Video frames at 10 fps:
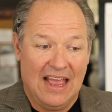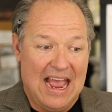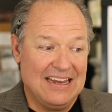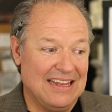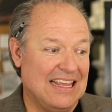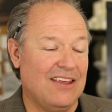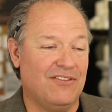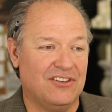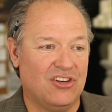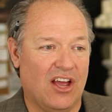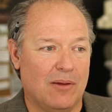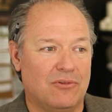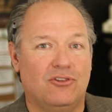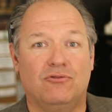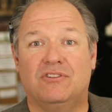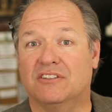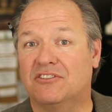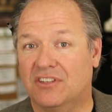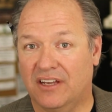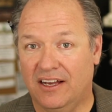and even time to
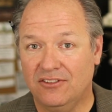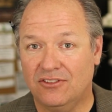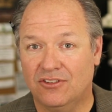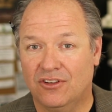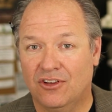discuss